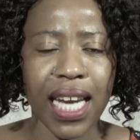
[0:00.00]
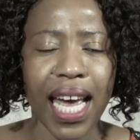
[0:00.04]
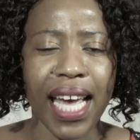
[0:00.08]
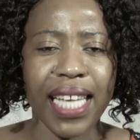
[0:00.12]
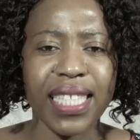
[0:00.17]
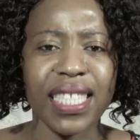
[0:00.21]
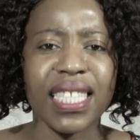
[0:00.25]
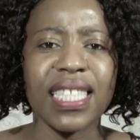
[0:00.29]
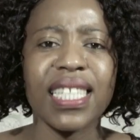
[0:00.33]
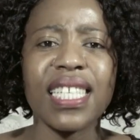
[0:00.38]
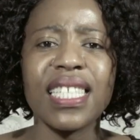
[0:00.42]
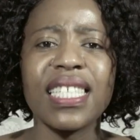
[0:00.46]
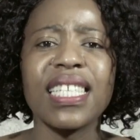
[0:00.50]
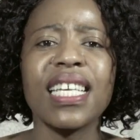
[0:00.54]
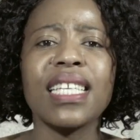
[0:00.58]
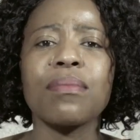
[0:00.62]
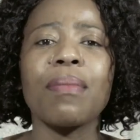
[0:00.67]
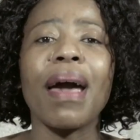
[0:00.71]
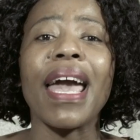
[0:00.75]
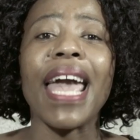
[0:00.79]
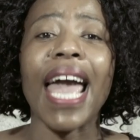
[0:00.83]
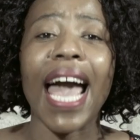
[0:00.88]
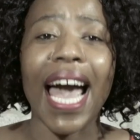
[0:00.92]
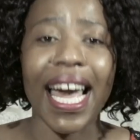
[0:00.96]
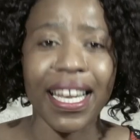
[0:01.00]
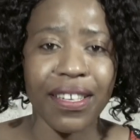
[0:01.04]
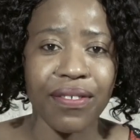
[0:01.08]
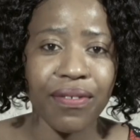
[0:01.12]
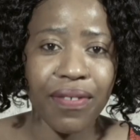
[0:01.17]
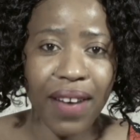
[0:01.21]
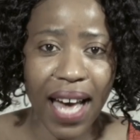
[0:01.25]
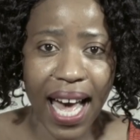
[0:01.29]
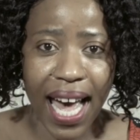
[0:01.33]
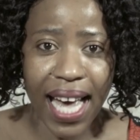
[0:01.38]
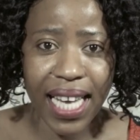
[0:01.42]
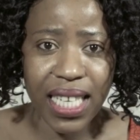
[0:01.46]
right this is my
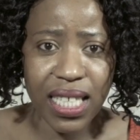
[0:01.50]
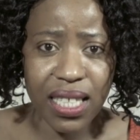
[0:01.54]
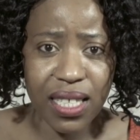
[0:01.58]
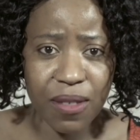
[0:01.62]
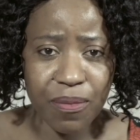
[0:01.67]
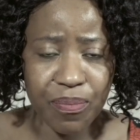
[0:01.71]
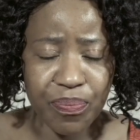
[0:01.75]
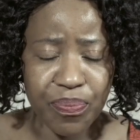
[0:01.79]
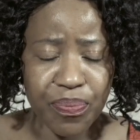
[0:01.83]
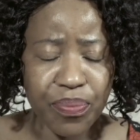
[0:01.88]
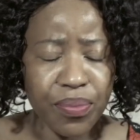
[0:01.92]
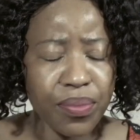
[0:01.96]
advice